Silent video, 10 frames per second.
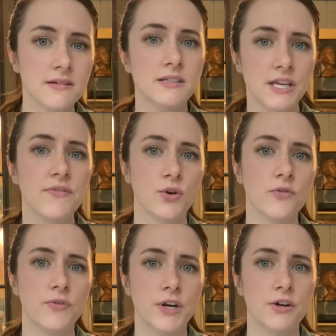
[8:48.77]

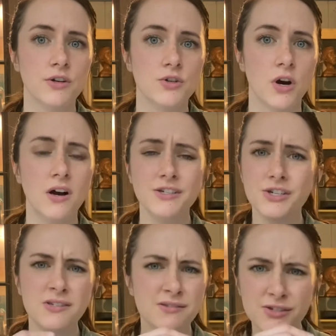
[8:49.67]
difficult for you to draw,
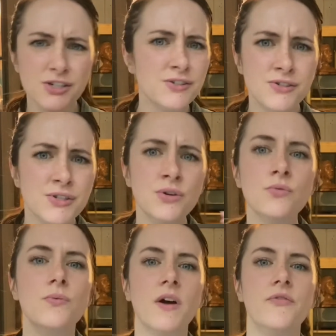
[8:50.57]
just do
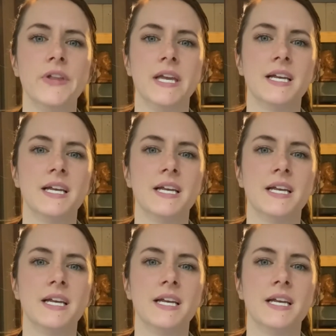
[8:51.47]
roughly,